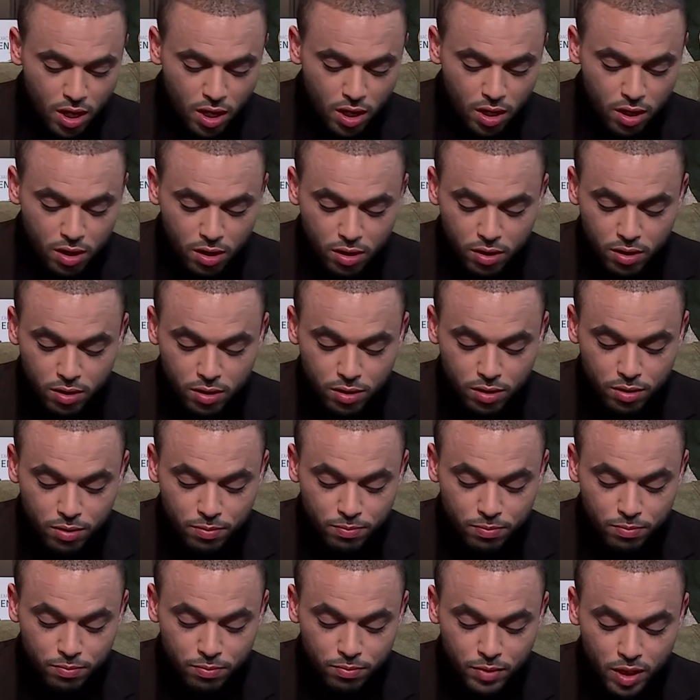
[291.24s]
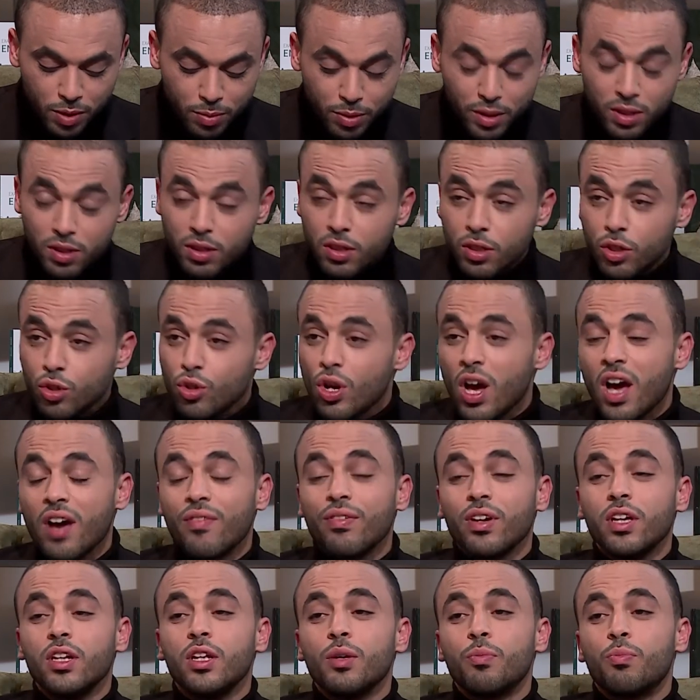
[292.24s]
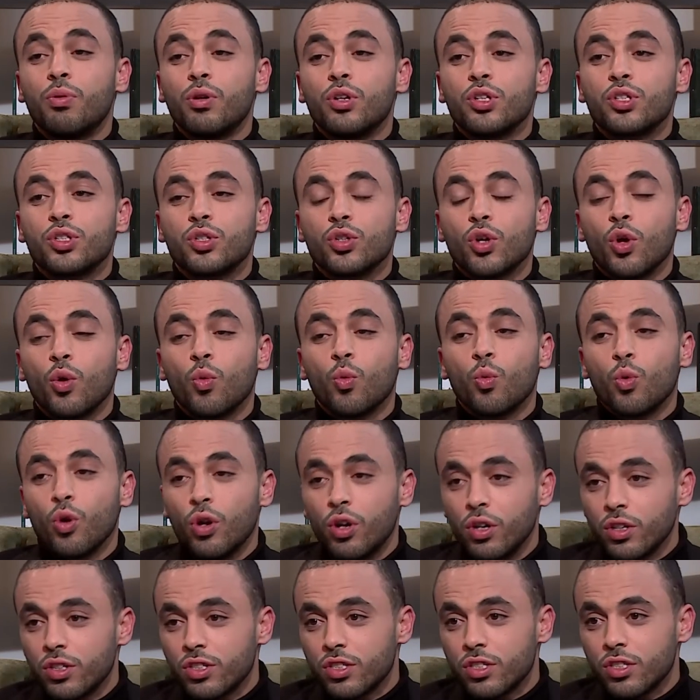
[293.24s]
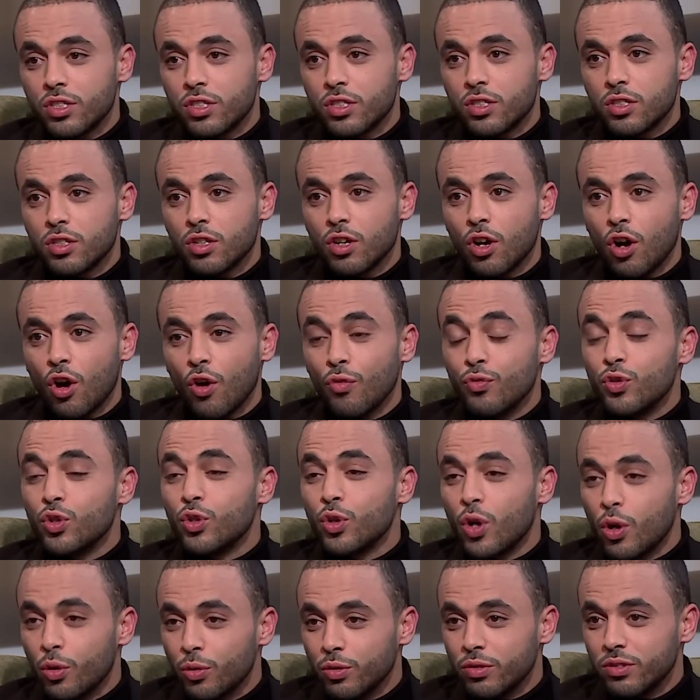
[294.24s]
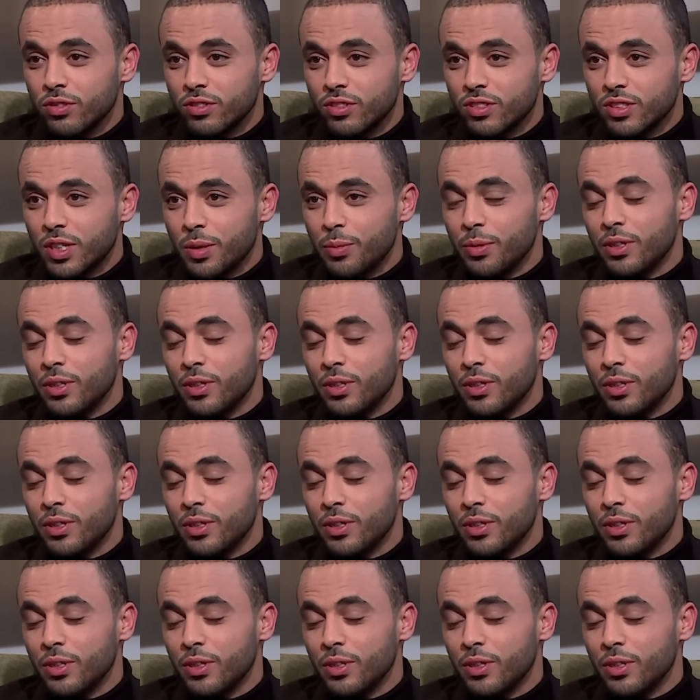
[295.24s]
I mean, do you have any personal works of your own?